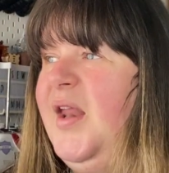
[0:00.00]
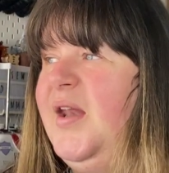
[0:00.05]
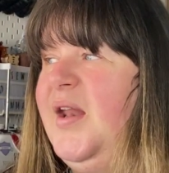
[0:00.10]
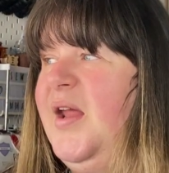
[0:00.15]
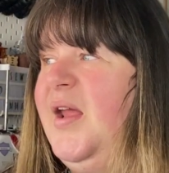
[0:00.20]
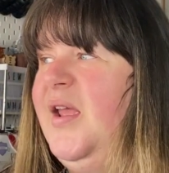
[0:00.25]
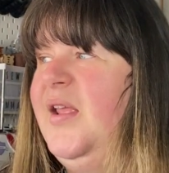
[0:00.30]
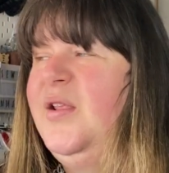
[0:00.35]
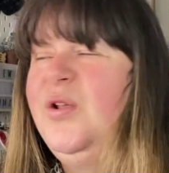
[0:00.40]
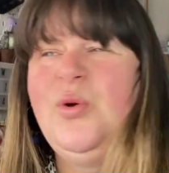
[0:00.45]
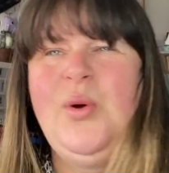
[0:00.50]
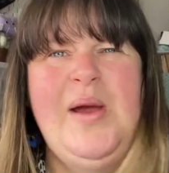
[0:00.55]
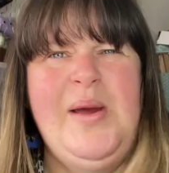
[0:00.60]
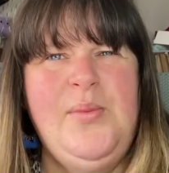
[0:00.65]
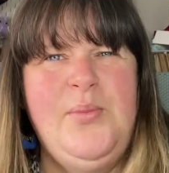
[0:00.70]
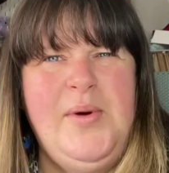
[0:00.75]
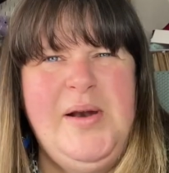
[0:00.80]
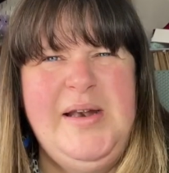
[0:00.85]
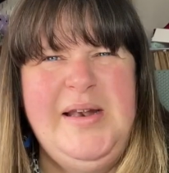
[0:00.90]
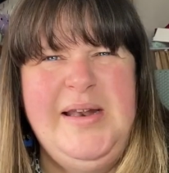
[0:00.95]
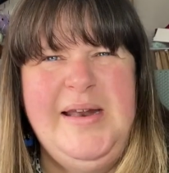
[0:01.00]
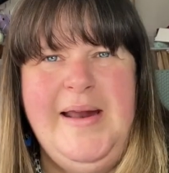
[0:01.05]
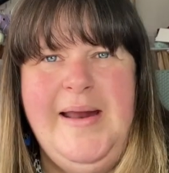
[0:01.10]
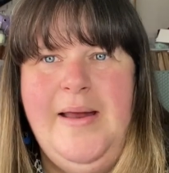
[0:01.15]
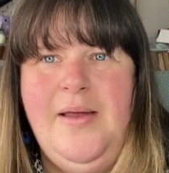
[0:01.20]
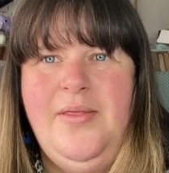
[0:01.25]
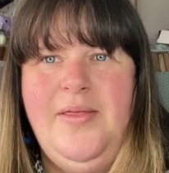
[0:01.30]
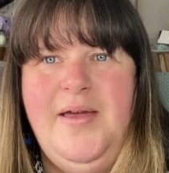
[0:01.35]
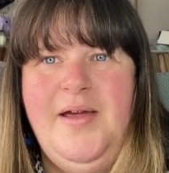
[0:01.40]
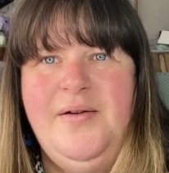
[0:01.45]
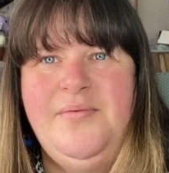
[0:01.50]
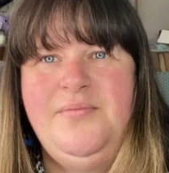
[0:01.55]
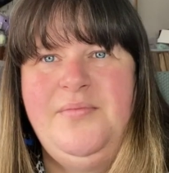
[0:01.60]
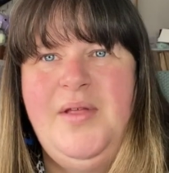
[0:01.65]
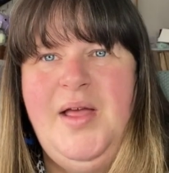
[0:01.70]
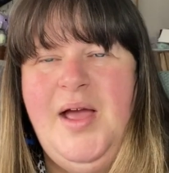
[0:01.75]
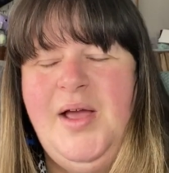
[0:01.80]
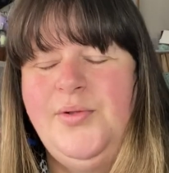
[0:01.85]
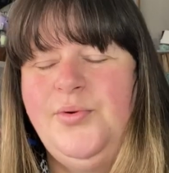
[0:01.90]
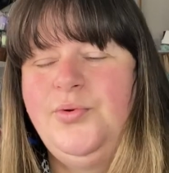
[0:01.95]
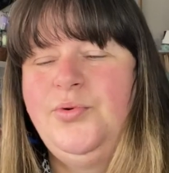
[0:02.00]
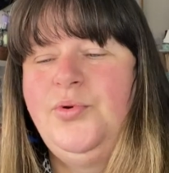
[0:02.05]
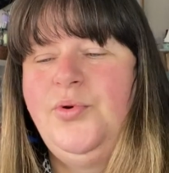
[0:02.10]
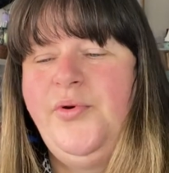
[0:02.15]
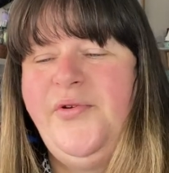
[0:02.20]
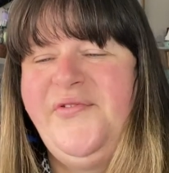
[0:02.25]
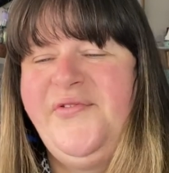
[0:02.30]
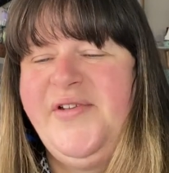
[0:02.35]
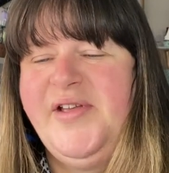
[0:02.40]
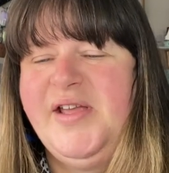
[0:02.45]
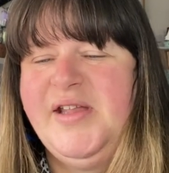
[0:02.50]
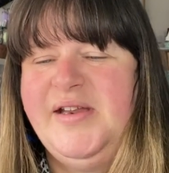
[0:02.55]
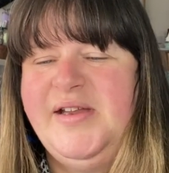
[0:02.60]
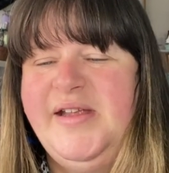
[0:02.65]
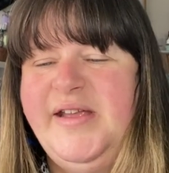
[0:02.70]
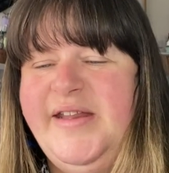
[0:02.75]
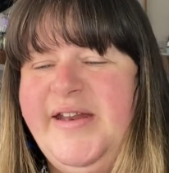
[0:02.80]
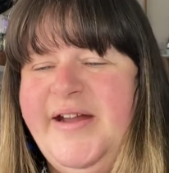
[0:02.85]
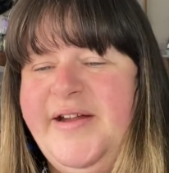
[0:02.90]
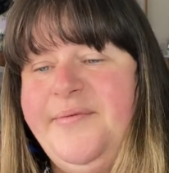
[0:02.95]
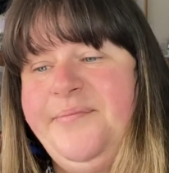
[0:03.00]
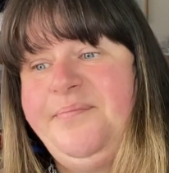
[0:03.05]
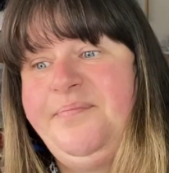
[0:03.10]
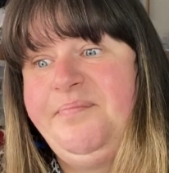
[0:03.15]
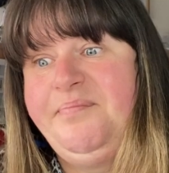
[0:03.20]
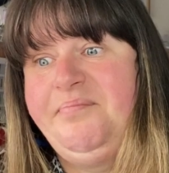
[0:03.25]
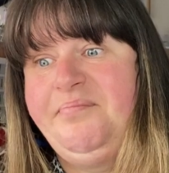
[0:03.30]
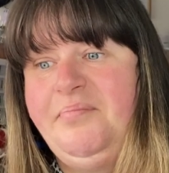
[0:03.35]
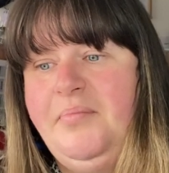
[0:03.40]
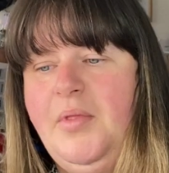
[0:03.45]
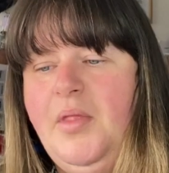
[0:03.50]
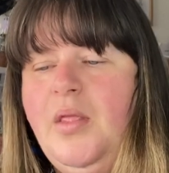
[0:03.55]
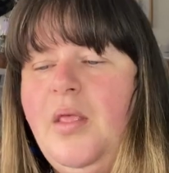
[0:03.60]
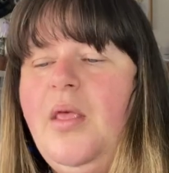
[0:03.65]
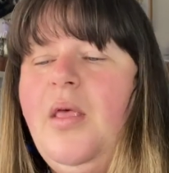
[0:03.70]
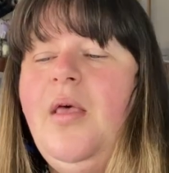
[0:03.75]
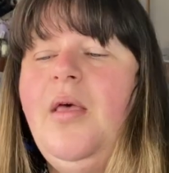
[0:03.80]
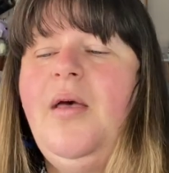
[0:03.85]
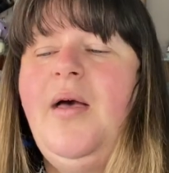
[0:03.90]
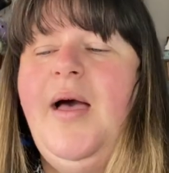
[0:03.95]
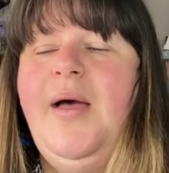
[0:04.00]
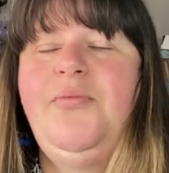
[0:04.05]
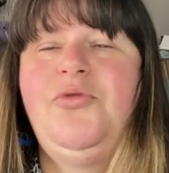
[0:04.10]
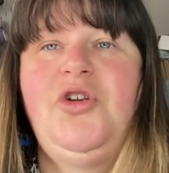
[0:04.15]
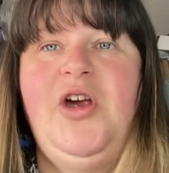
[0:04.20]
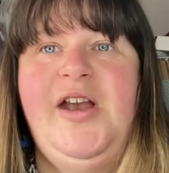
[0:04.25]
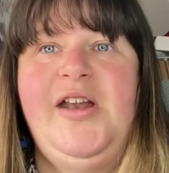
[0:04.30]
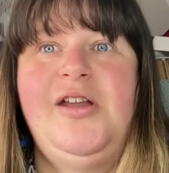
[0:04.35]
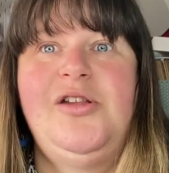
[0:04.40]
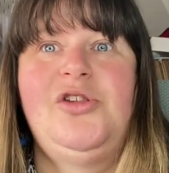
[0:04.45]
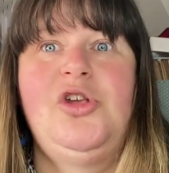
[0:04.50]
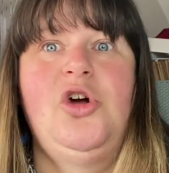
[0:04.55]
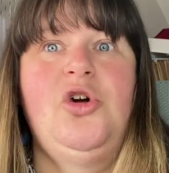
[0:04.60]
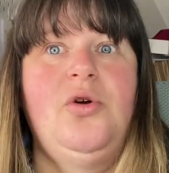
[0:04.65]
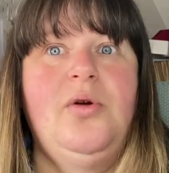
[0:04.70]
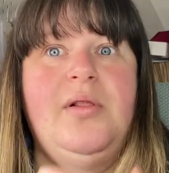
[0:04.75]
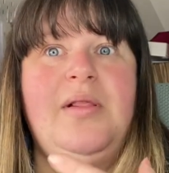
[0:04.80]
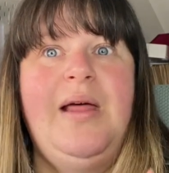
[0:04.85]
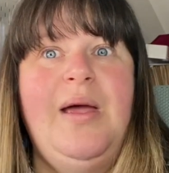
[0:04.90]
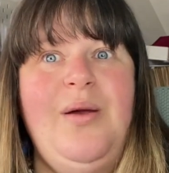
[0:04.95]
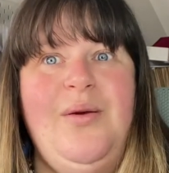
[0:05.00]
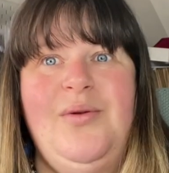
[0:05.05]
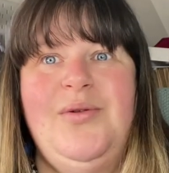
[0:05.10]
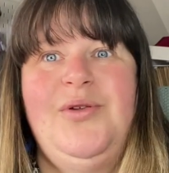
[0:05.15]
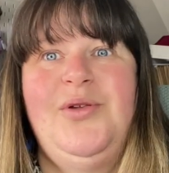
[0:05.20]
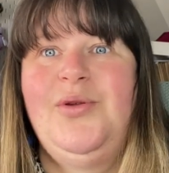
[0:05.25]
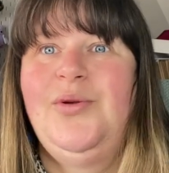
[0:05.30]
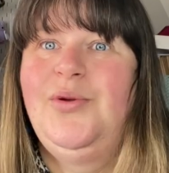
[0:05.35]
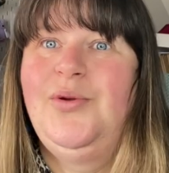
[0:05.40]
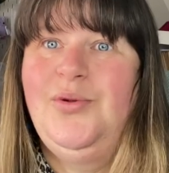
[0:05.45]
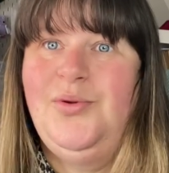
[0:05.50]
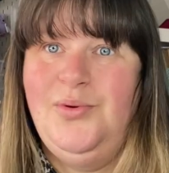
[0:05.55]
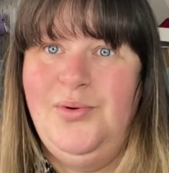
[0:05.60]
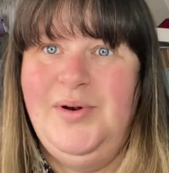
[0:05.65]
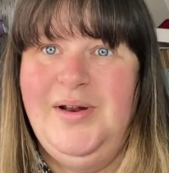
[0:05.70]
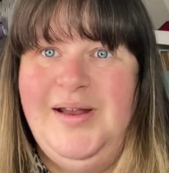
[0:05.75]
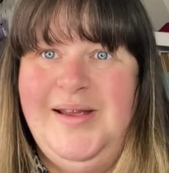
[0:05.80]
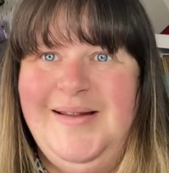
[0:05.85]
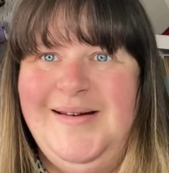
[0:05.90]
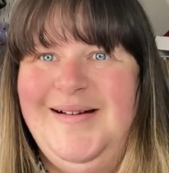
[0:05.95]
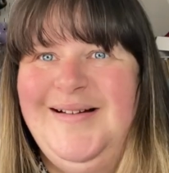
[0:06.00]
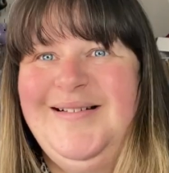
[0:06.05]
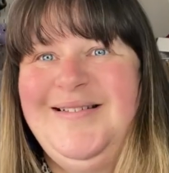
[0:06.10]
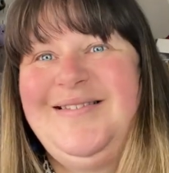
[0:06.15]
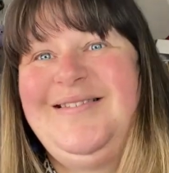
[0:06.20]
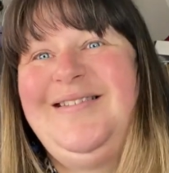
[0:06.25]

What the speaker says: it. It's quite windy out there. I don't know if you can hear it. I'm trying to talk loud so you don't hear it.